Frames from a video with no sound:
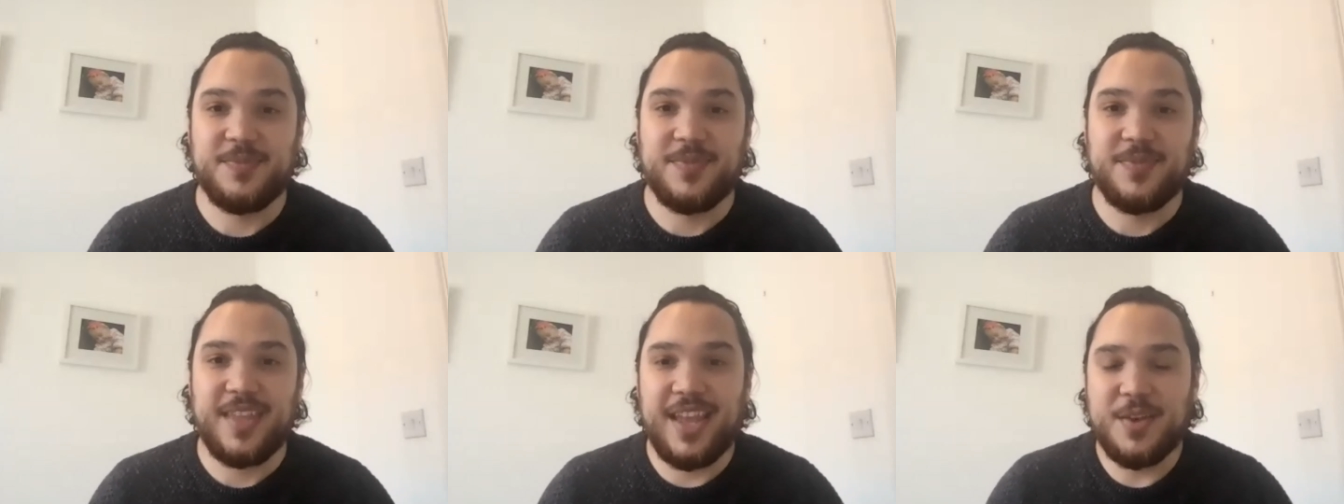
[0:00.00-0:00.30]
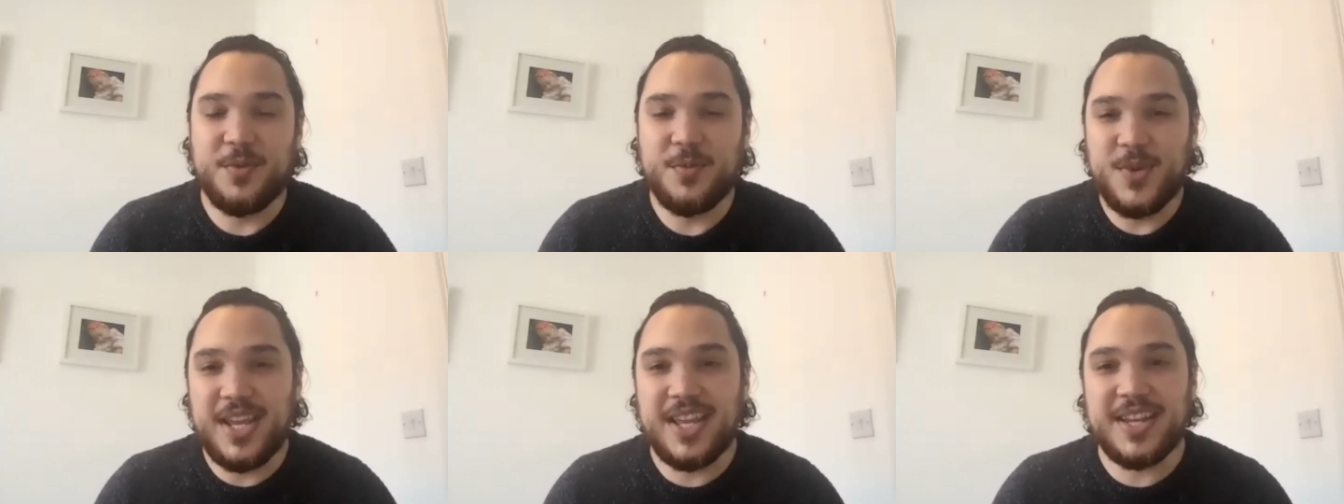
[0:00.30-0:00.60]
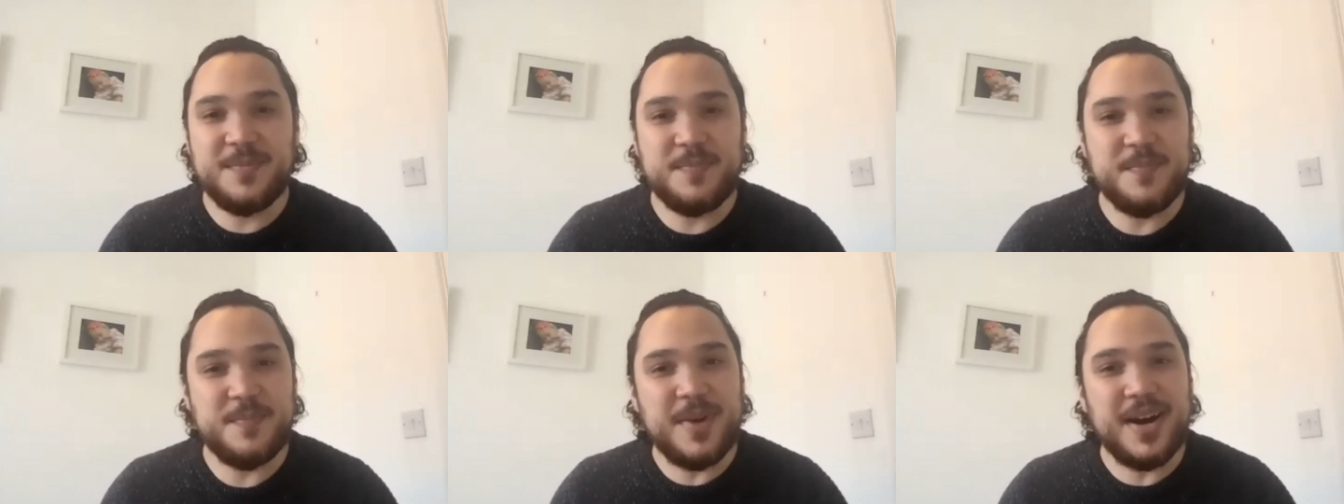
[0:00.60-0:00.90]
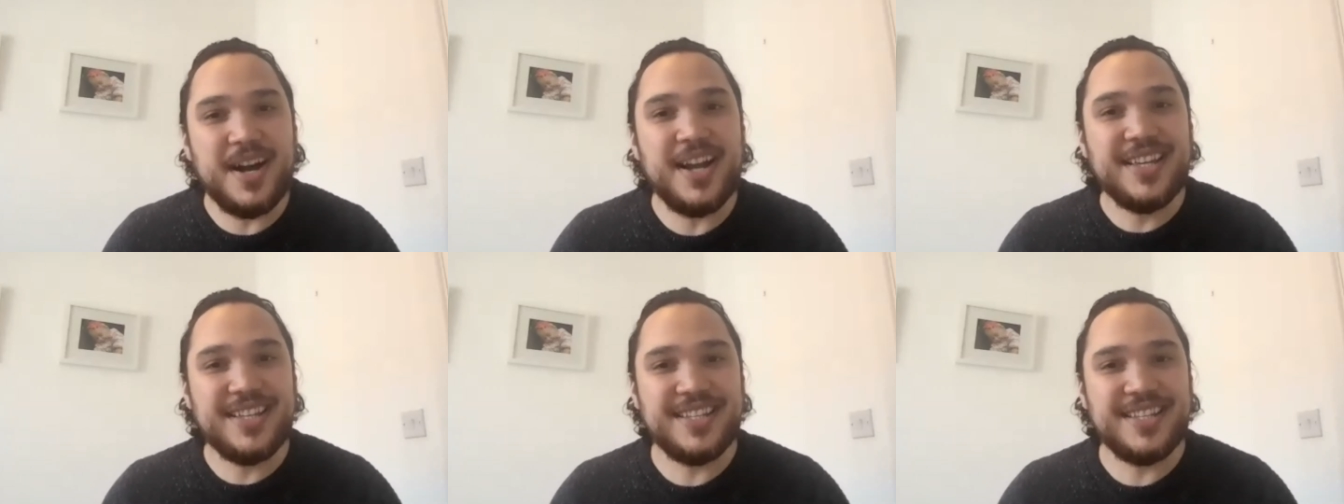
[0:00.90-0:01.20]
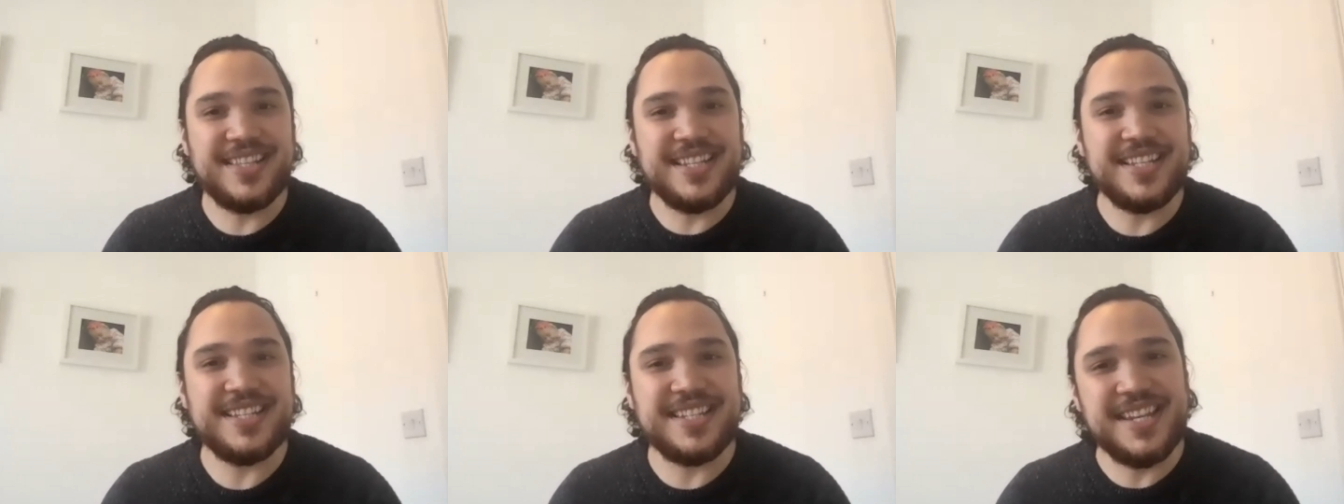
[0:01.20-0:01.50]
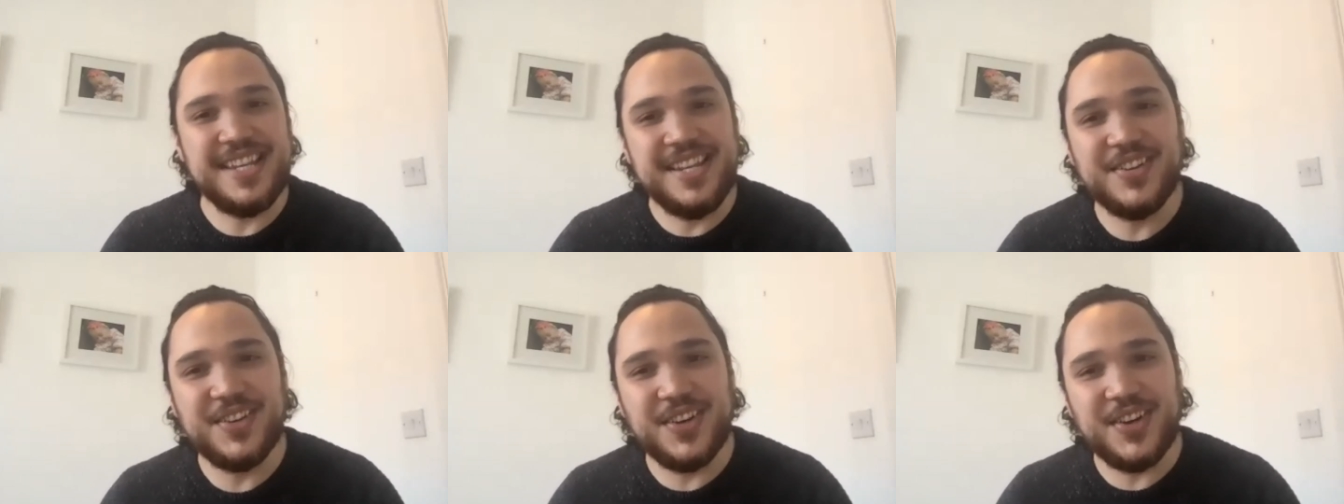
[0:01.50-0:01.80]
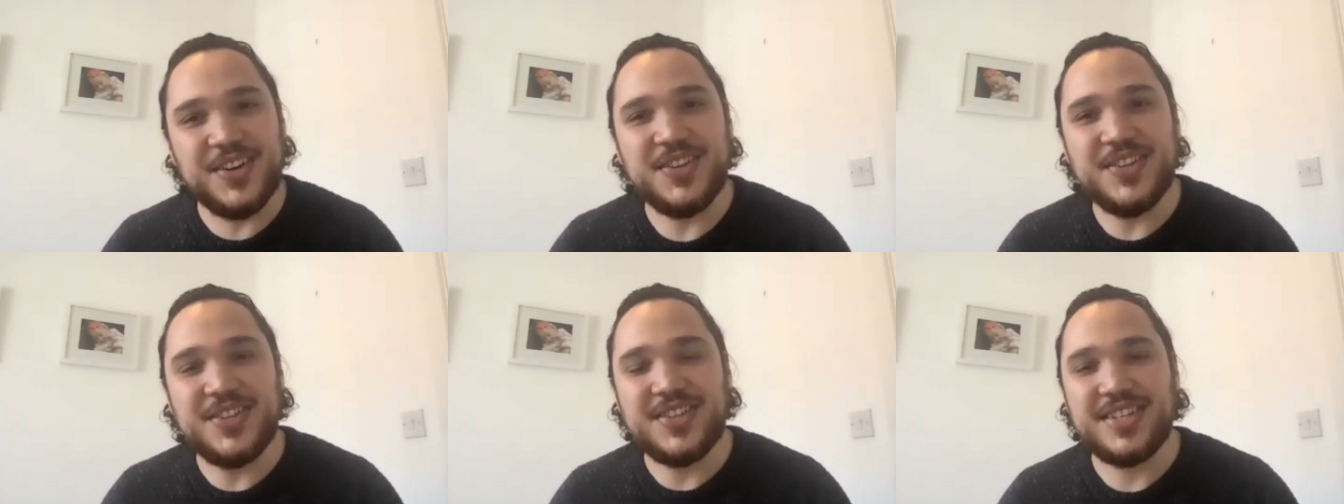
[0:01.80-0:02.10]
and we admired these
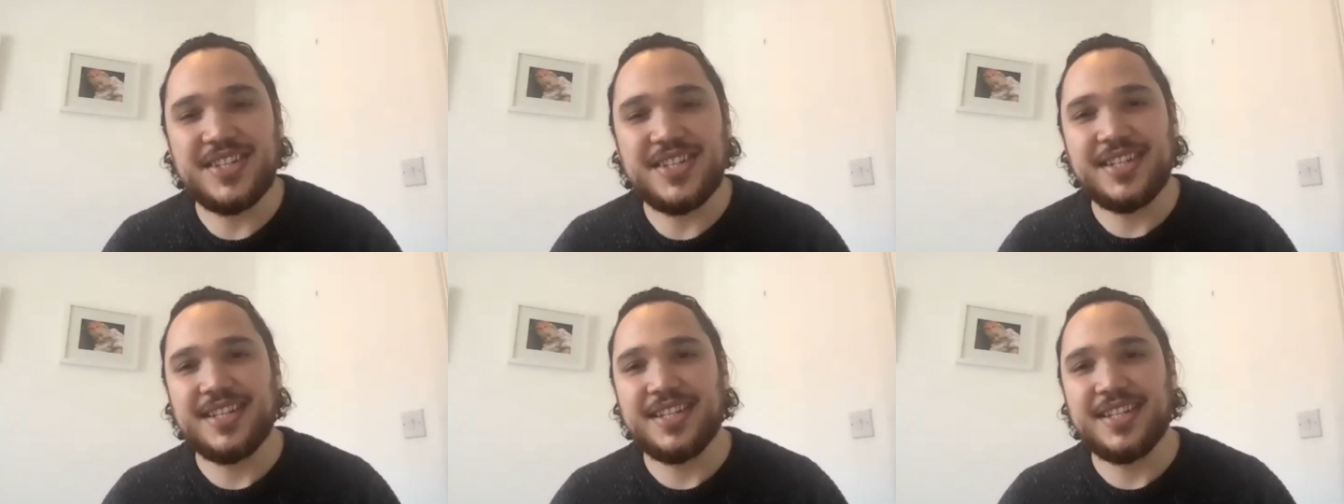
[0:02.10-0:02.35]
heroes